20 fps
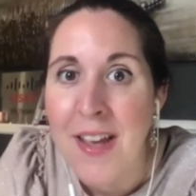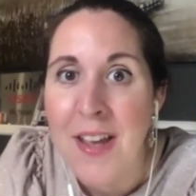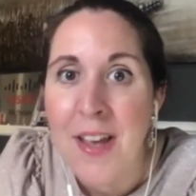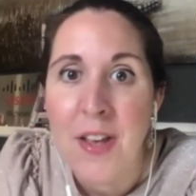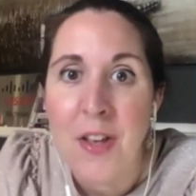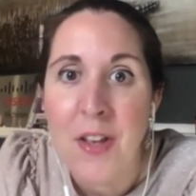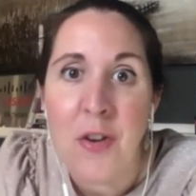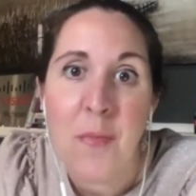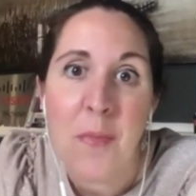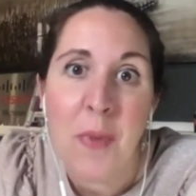
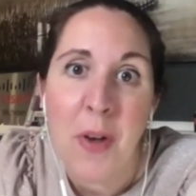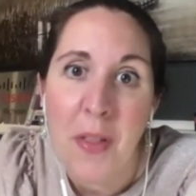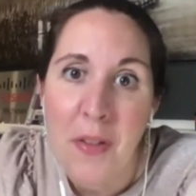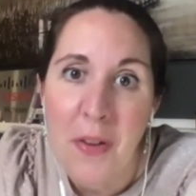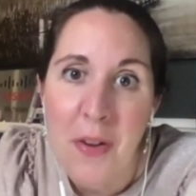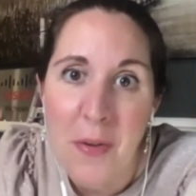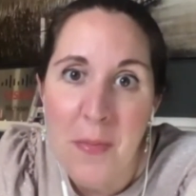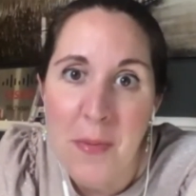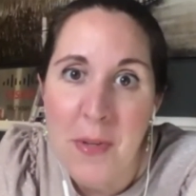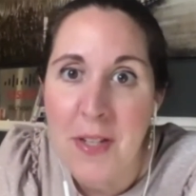your
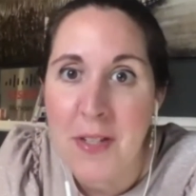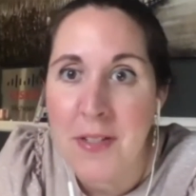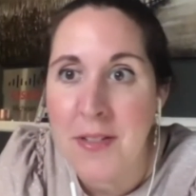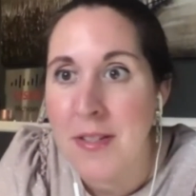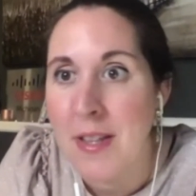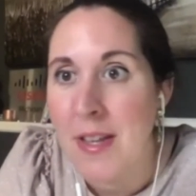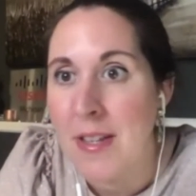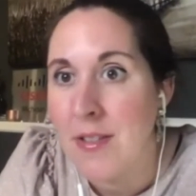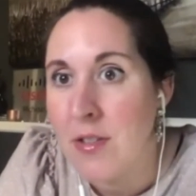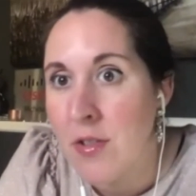mother because
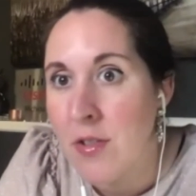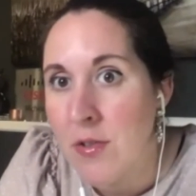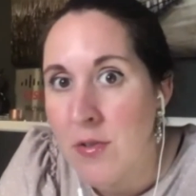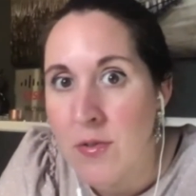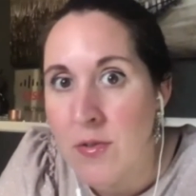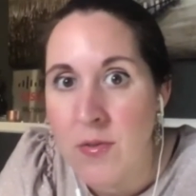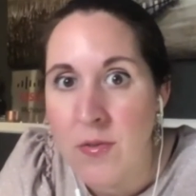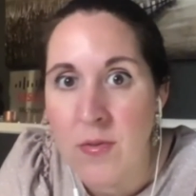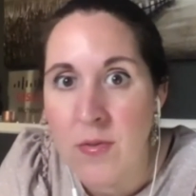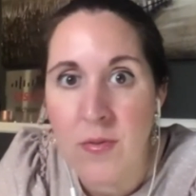that's
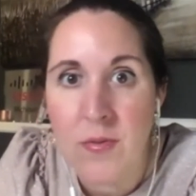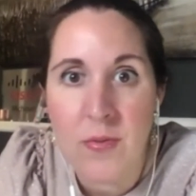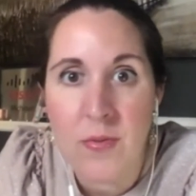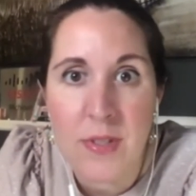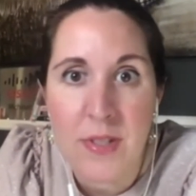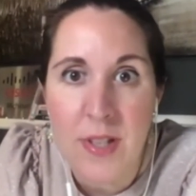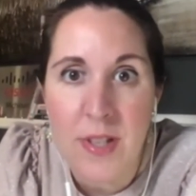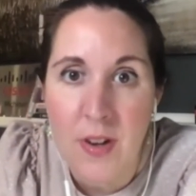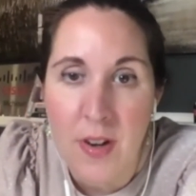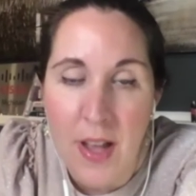who
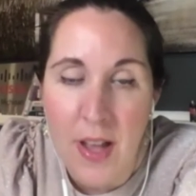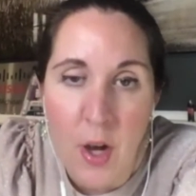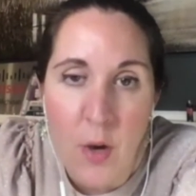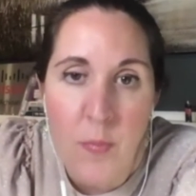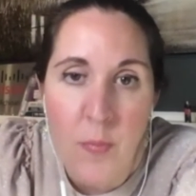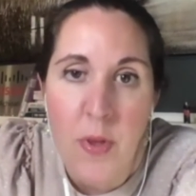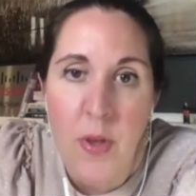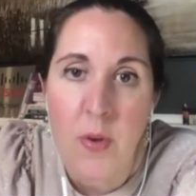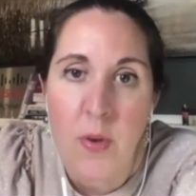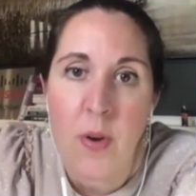was there to
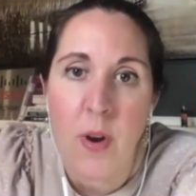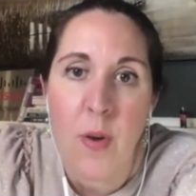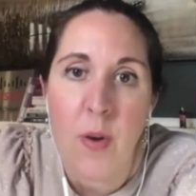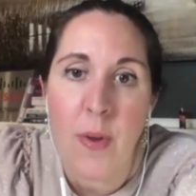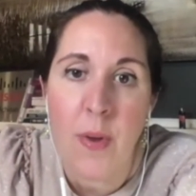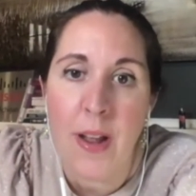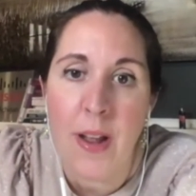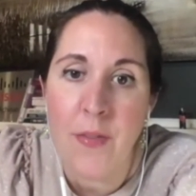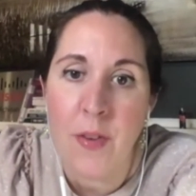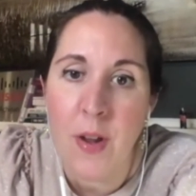help you or
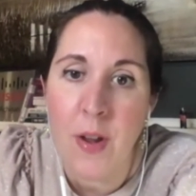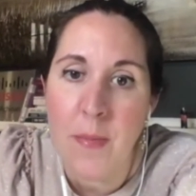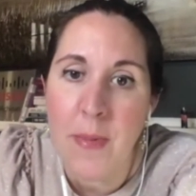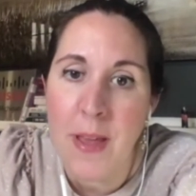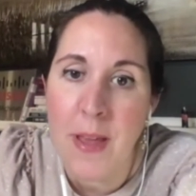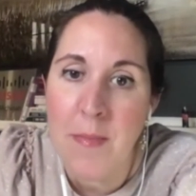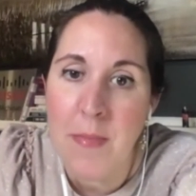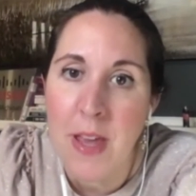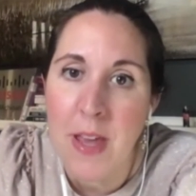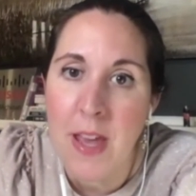whatever it
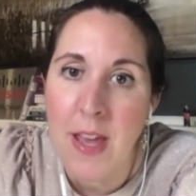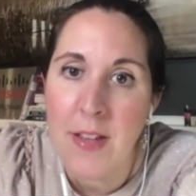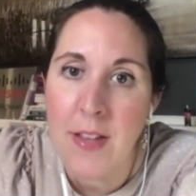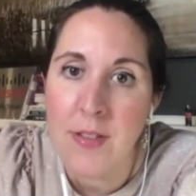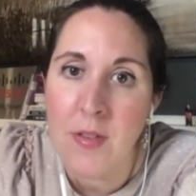may be.